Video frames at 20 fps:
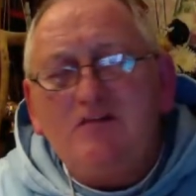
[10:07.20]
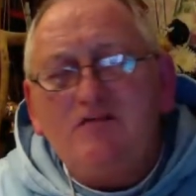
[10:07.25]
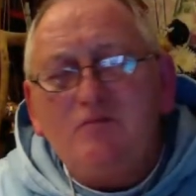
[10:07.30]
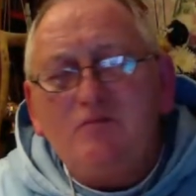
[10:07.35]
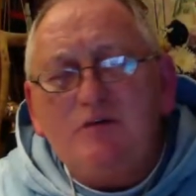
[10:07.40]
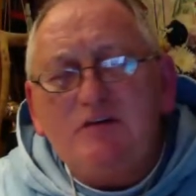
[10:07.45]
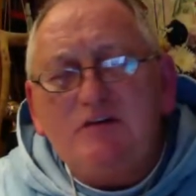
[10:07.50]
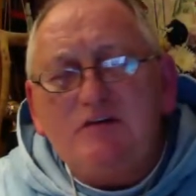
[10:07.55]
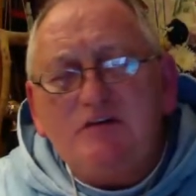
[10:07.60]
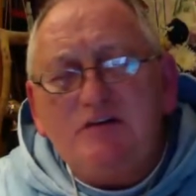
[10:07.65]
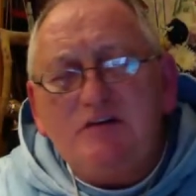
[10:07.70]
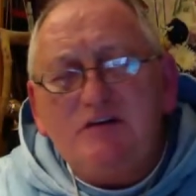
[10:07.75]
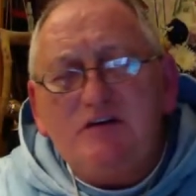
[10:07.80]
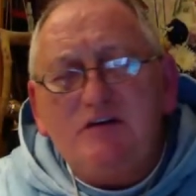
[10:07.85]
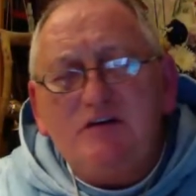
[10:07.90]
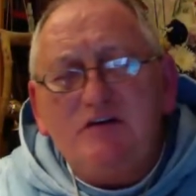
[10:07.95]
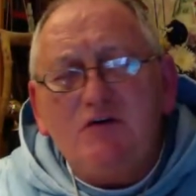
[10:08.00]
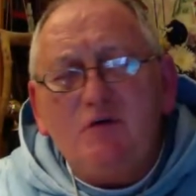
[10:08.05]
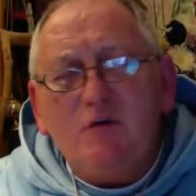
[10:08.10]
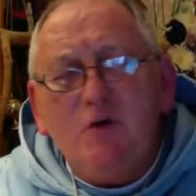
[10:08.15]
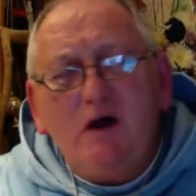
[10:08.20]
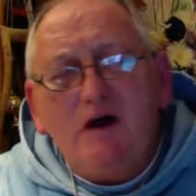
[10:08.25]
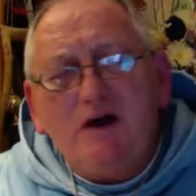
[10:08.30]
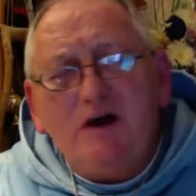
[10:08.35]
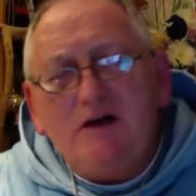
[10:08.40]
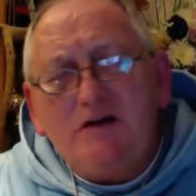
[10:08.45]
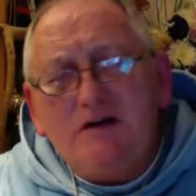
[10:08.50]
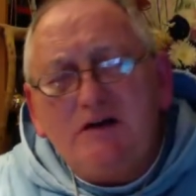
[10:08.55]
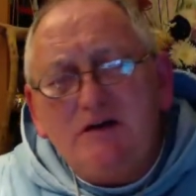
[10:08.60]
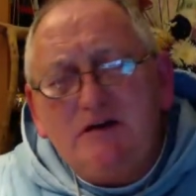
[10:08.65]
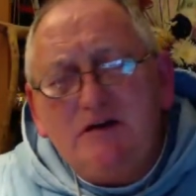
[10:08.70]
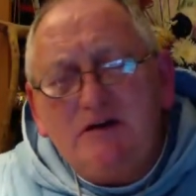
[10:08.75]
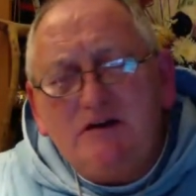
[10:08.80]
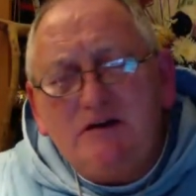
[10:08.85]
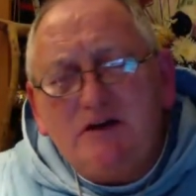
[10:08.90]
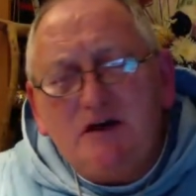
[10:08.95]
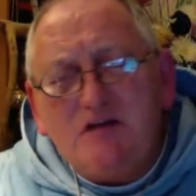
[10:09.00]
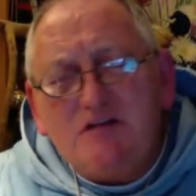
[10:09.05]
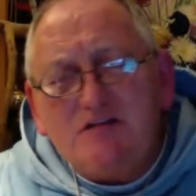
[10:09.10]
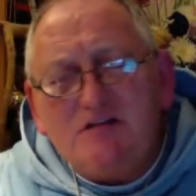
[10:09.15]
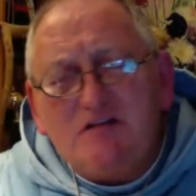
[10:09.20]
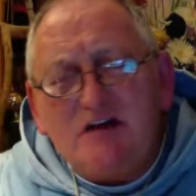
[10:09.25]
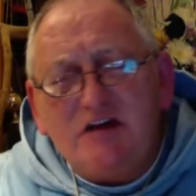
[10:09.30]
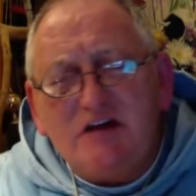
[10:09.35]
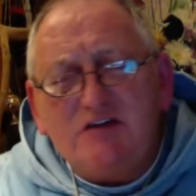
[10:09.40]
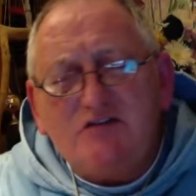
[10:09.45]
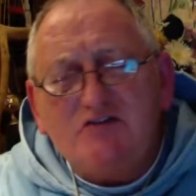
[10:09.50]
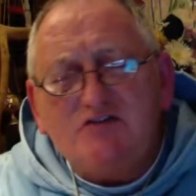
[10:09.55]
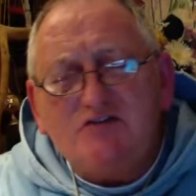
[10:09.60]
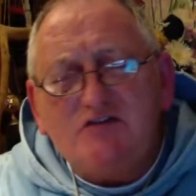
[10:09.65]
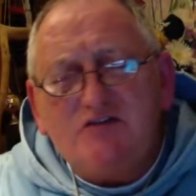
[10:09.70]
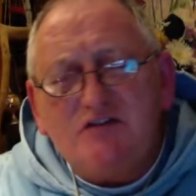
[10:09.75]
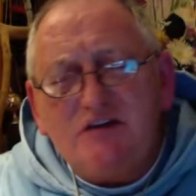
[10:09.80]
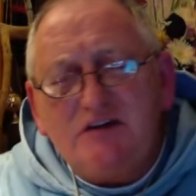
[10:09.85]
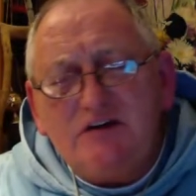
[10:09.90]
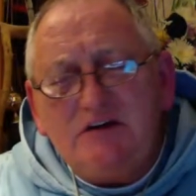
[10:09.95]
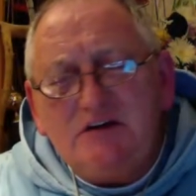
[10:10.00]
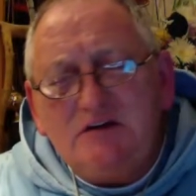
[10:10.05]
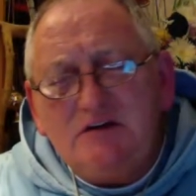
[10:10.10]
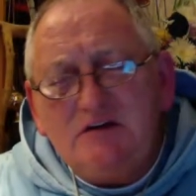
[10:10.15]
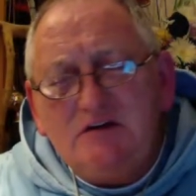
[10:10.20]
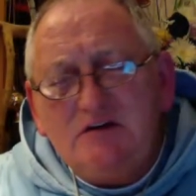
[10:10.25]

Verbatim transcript: as we sit here quietly in our sanctuary,